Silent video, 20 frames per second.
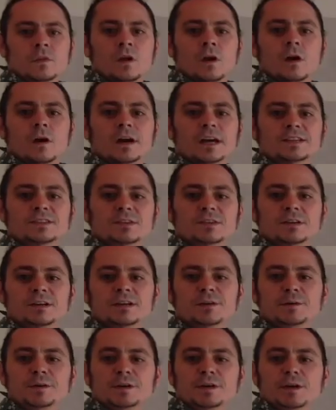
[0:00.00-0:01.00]
Okay, so here
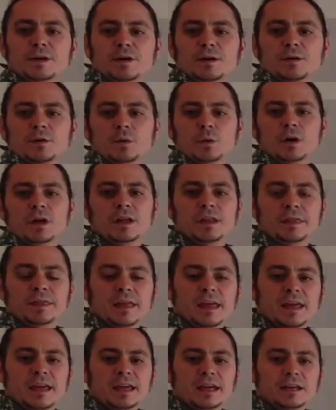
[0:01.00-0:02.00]
we go with
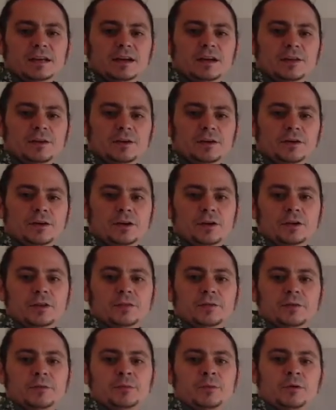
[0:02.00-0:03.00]
another
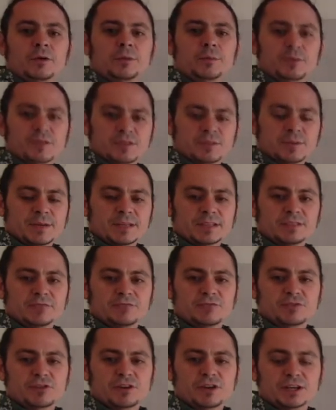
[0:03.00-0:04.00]
3-point perspective
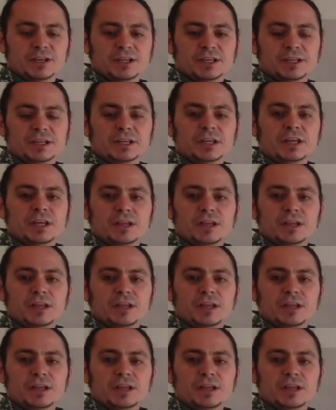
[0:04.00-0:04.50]
drawing,